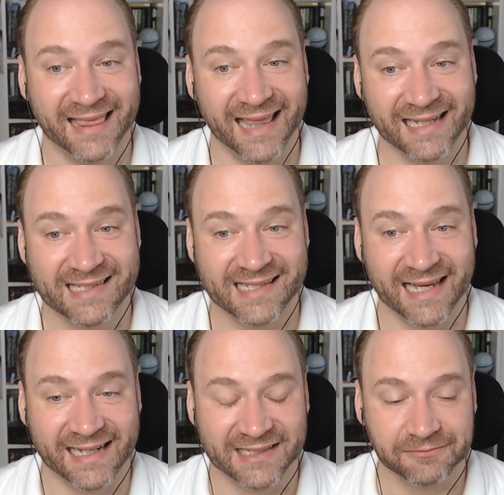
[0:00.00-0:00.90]
that's
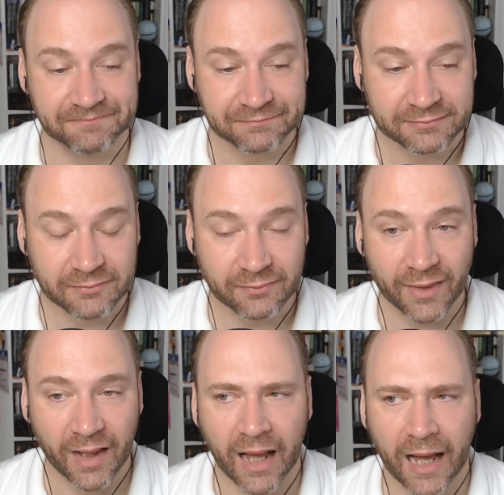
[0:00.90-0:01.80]
it
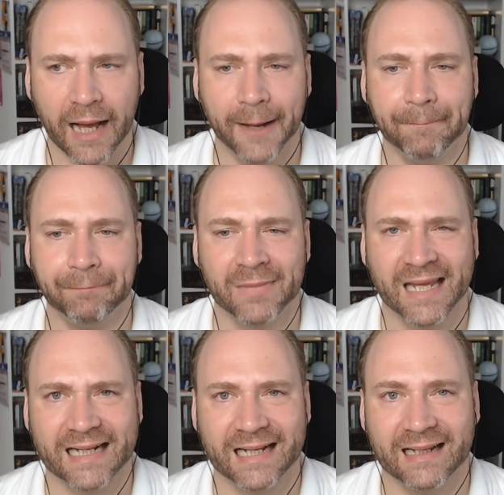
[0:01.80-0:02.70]
um,
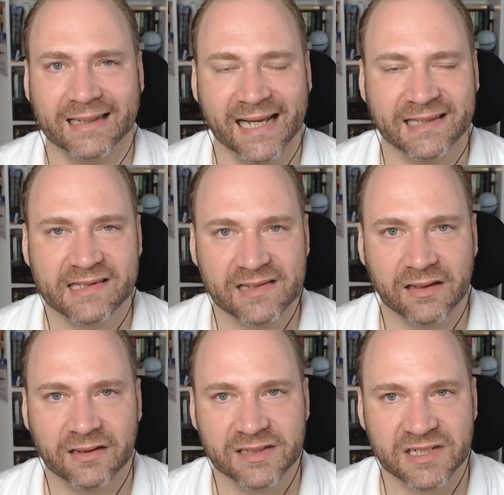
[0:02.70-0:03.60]
let's
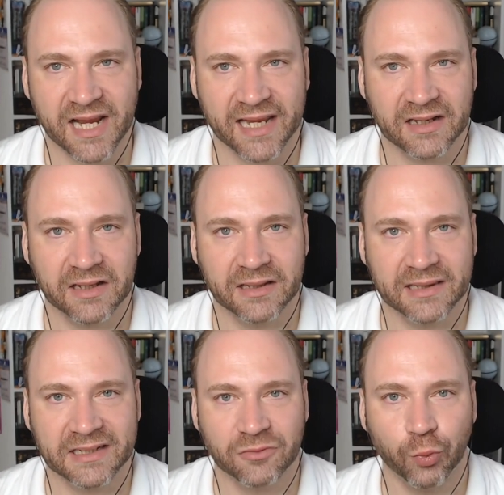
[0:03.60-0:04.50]
take a
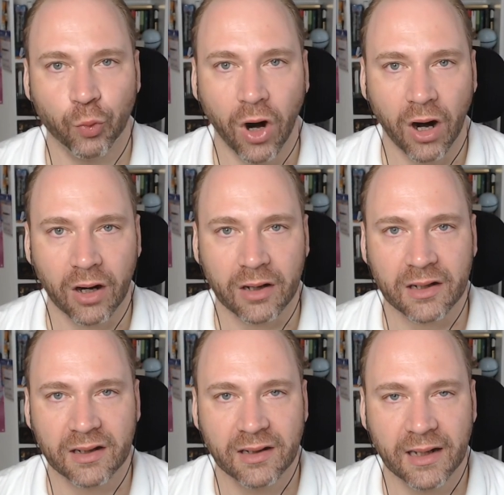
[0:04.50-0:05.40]
little
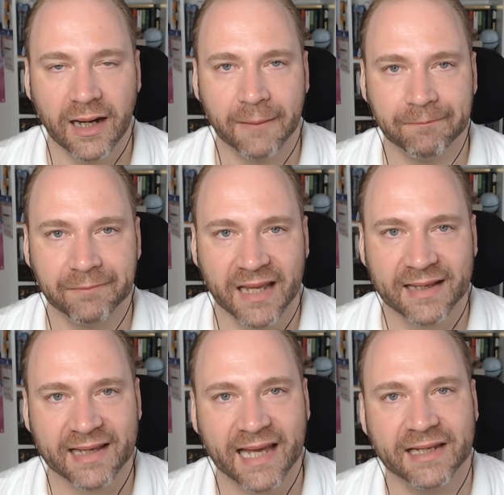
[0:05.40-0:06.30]
walk um, oh.
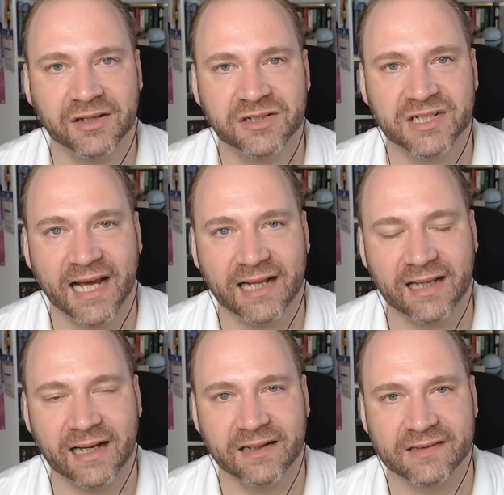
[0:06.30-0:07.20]
can you
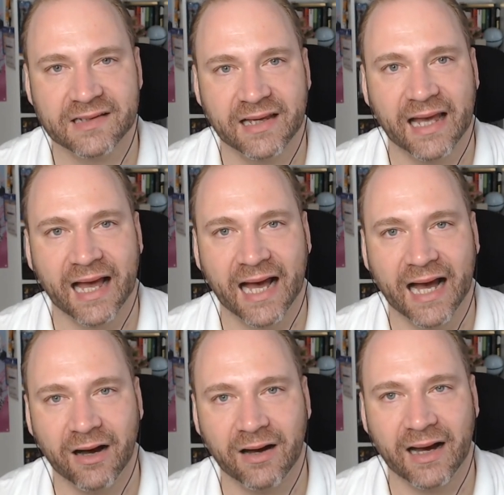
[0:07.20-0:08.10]
tell us
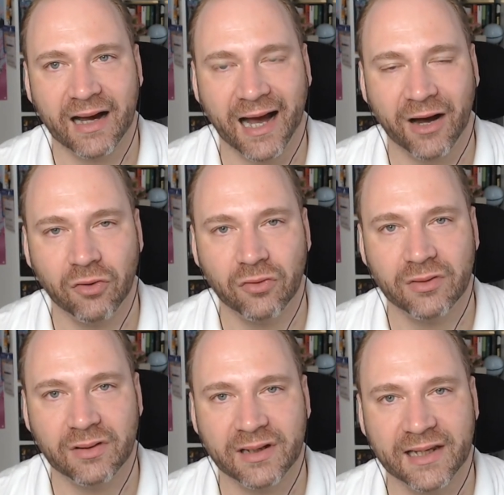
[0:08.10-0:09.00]
how
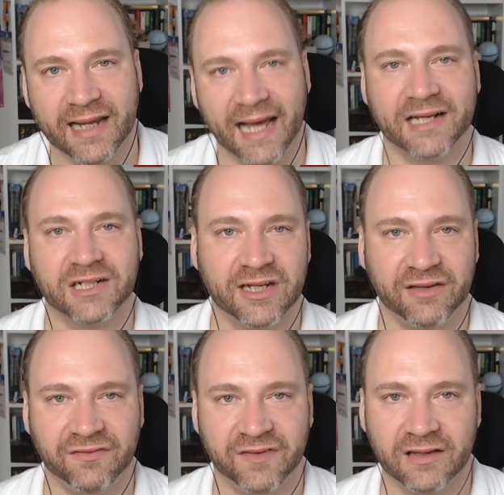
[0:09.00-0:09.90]
how it actually
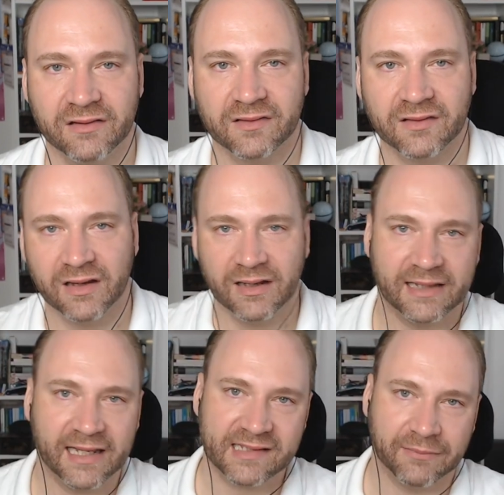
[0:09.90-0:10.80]
feels?
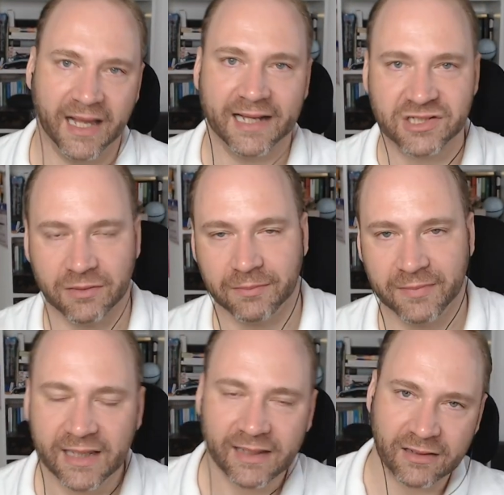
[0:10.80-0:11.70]
Let's imagine
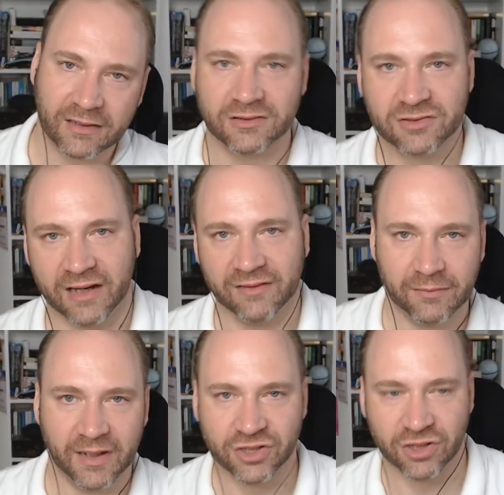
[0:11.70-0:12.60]
me uh,
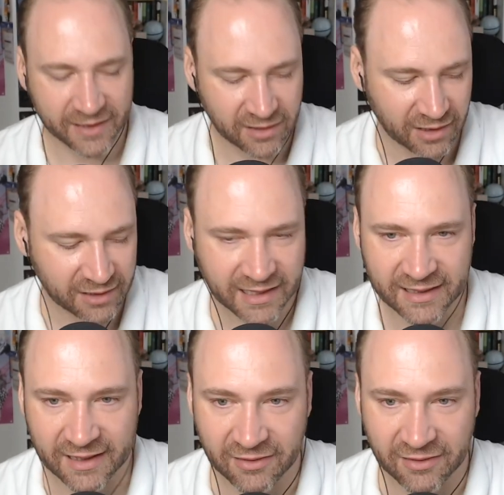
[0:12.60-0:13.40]
driving my shopping cart in a